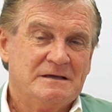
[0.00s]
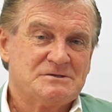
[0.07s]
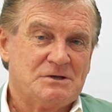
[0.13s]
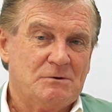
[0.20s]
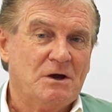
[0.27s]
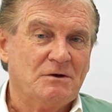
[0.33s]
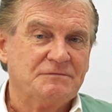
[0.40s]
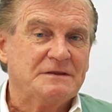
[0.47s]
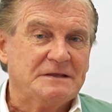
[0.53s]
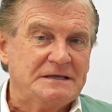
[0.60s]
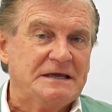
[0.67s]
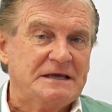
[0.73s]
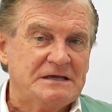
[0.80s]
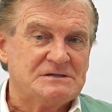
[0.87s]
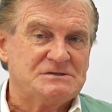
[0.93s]
So over the
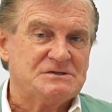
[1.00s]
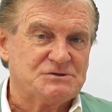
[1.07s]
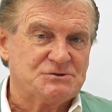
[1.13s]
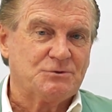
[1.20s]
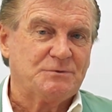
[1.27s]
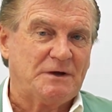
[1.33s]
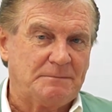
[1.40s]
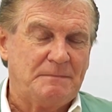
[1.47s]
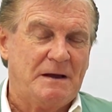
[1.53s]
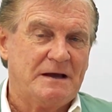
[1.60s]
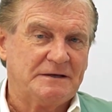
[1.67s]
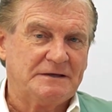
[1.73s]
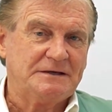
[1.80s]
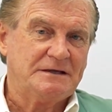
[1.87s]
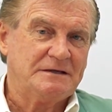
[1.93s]
years, this direct
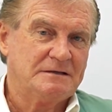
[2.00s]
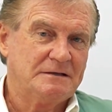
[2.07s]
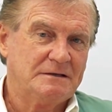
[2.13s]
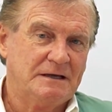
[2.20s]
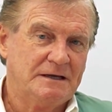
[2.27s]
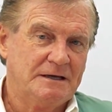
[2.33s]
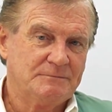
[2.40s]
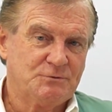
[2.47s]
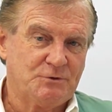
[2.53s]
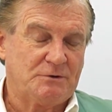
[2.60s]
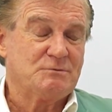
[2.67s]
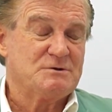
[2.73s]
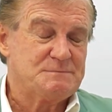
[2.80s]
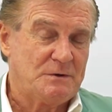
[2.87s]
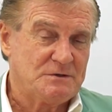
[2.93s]
marketing, uh,
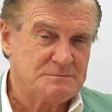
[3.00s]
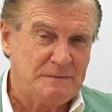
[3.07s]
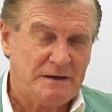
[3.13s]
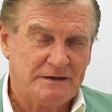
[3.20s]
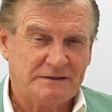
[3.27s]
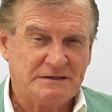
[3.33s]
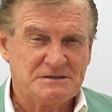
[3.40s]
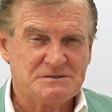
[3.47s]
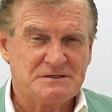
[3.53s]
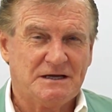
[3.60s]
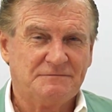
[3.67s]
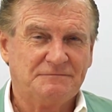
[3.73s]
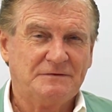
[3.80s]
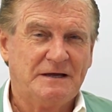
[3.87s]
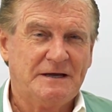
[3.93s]
direct response marketing
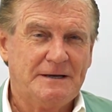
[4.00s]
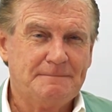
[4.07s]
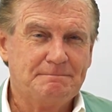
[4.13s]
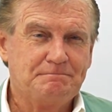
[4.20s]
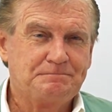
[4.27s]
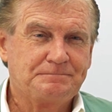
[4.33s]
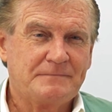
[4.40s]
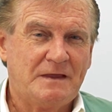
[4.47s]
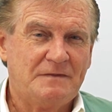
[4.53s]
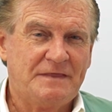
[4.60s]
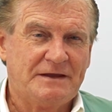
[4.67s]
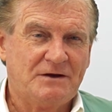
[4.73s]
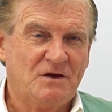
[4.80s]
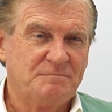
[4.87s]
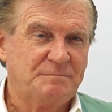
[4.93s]
stuff um,
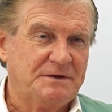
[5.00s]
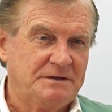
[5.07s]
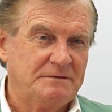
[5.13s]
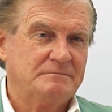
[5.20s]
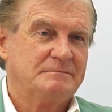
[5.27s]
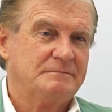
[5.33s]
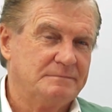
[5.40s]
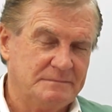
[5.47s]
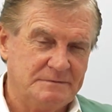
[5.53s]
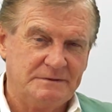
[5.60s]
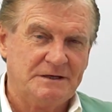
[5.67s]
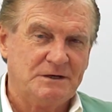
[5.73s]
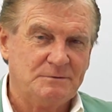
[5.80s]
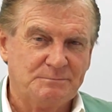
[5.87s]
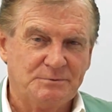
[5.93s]
that I've been, you
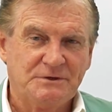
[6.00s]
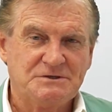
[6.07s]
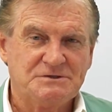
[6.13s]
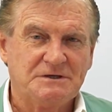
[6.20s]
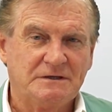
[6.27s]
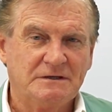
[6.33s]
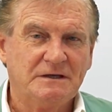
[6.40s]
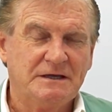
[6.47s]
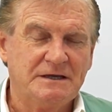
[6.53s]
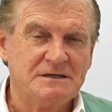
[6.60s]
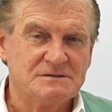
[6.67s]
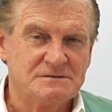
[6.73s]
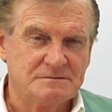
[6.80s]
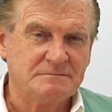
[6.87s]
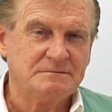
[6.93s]
know, preaching
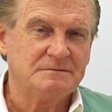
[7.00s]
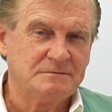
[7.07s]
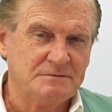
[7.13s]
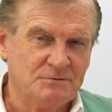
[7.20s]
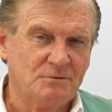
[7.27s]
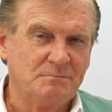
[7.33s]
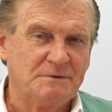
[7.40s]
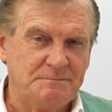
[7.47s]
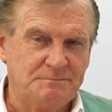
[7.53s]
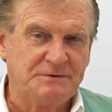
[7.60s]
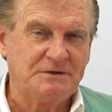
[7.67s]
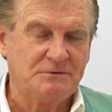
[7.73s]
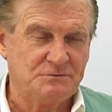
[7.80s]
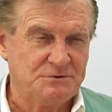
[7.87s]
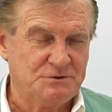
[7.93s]
is normally
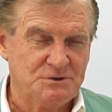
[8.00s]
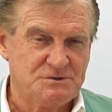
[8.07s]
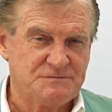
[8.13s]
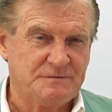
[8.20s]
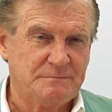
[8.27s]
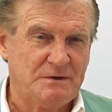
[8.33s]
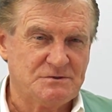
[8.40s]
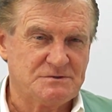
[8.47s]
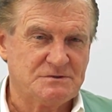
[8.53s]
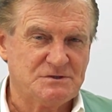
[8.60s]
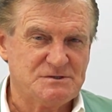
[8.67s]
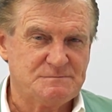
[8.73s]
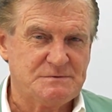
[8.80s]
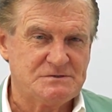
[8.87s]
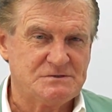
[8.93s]
pretty good news for most of
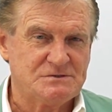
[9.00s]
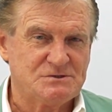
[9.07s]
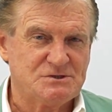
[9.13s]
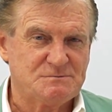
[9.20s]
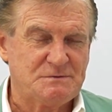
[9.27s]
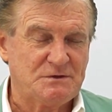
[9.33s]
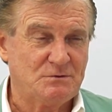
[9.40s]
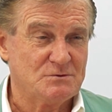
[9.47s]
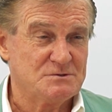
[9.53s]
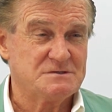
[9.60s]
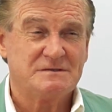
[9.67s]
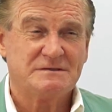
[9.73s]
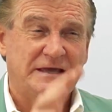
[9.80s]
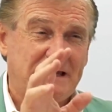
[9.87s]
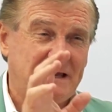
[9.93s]
these businesses
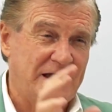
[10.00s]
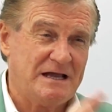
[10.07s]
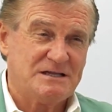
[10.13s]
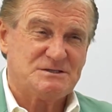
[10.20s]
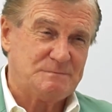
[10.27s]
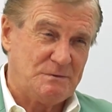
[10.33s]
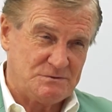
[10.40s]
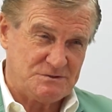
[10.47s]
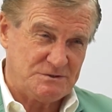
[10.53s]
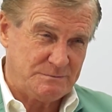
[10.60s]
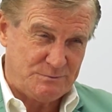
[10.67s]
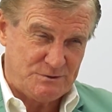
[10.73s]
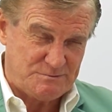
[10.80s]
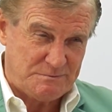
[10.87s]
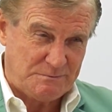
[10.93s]
because they can't sponsor the
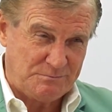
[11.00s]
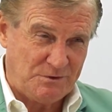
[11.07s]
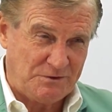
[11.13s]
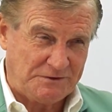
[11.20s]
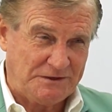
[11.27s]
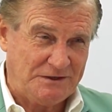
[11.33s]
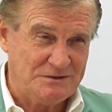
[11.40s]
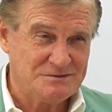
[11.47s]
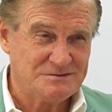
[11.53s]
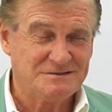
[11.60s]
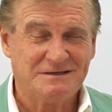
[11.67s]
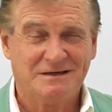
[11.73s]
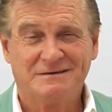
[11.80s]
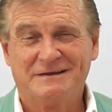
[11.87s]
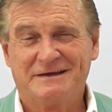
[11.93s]
Brisbane Broncos. You
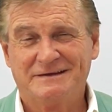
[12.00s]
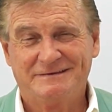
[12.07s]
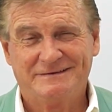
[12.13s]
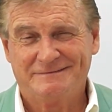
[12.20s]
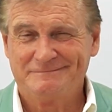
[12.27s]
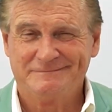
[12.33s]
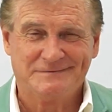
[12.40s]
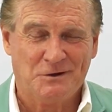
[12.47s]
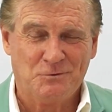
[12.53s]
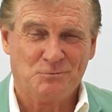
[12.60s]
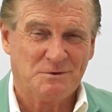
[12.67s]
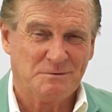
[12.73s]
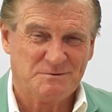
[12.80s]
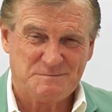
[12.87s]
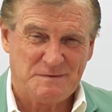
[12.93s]
know, they don't
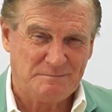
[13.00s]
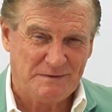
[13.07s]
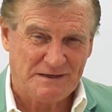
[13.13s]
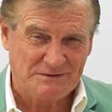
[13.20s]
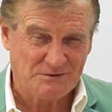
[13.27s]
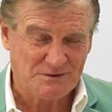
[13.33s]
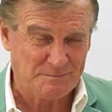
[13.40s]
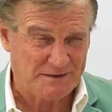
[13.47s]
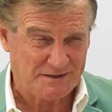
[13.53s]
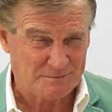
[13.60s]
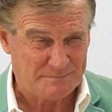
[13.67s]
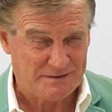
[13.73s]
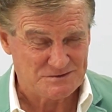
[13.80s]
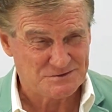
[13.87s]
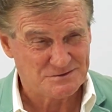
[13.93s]
want to spend money on the back
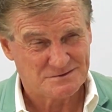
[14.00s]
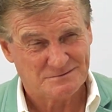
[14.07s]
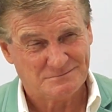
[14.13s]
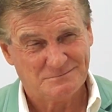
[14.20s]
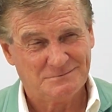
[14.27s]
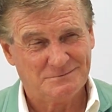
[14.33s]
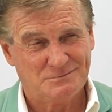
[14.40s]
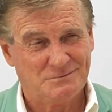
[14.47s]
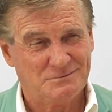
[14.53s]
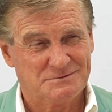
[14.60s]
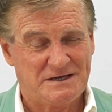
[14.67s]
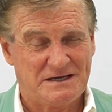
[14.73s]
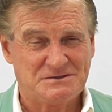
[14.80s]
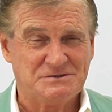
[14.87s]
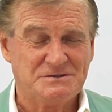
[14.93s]
of buses or, or
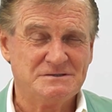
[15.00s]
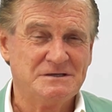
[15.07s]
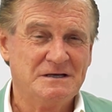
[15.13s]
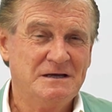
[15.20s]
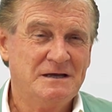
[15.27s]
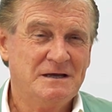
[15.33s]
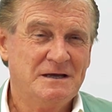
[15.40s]
taxis.